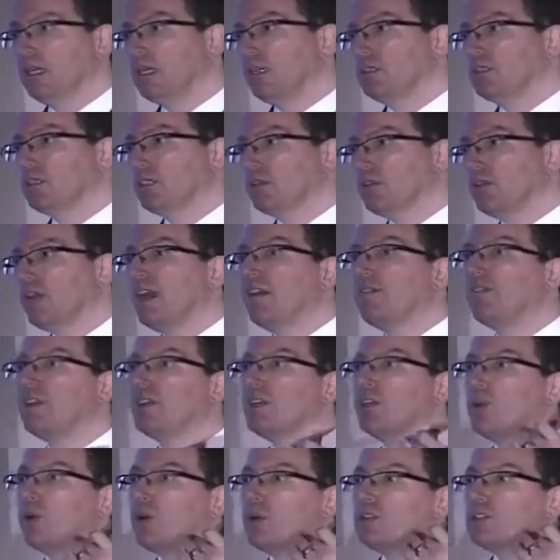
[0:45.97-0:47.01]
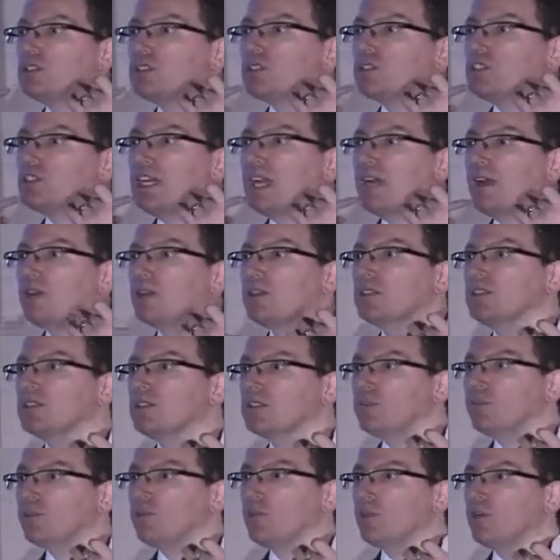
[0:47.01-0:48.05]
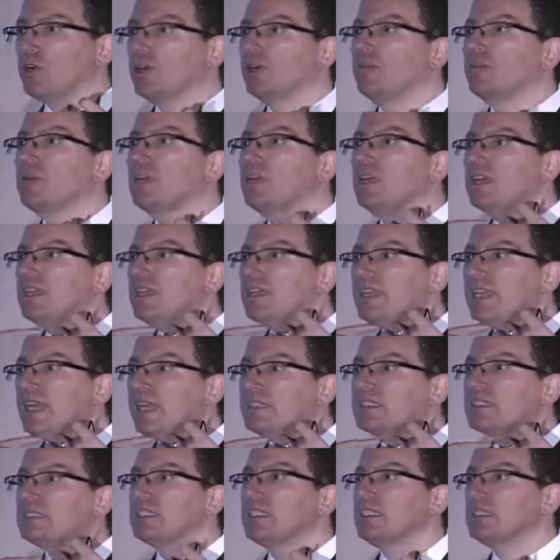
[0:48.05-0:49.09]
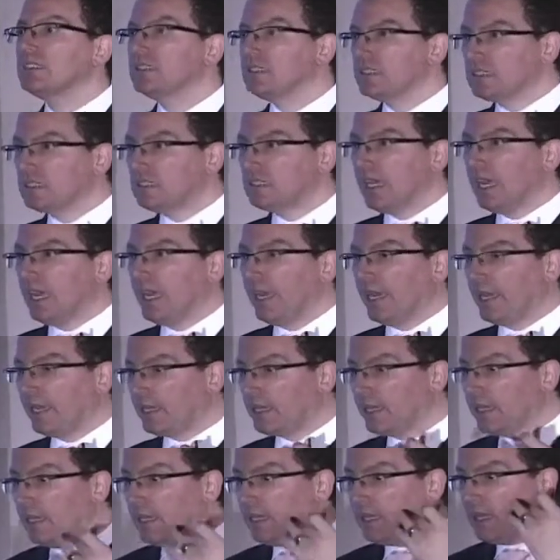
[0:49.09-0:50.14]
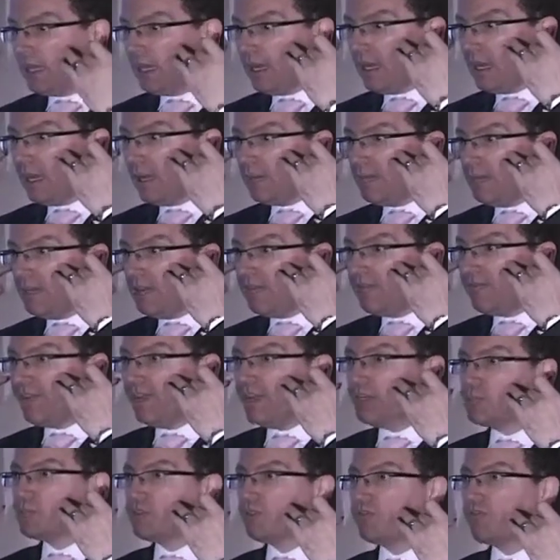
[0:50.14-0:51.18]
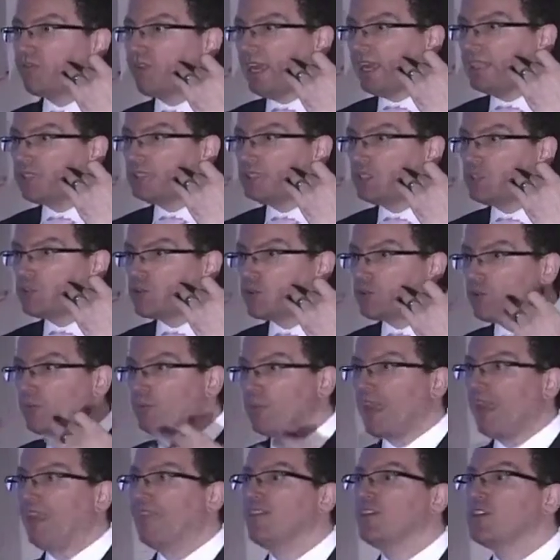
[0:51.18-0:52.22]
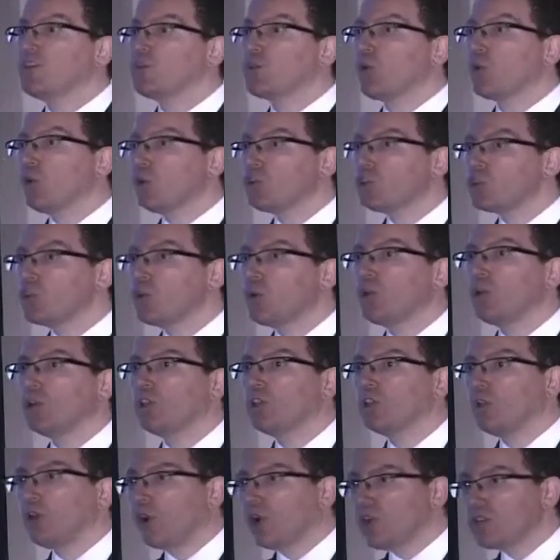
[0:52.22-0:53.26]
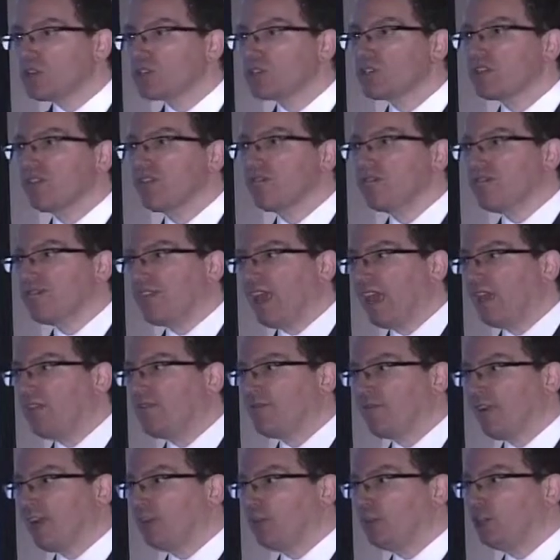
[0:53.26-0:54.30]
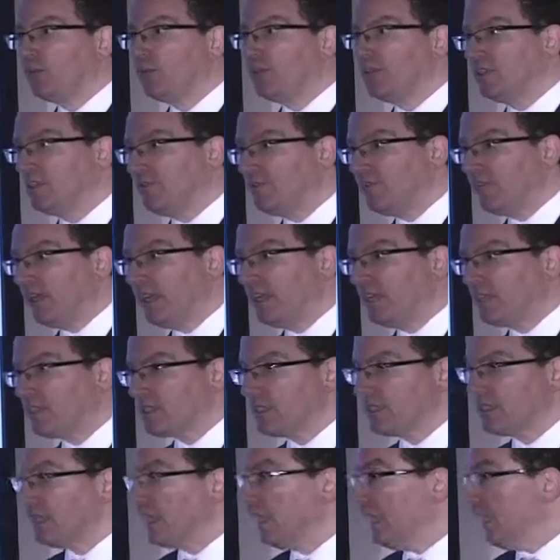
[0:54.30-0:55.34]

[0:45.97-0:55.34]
So gravity causes jowls to form, neck skin to sag, mid-facial fat to droop, and there's also loss of fat volume in the face.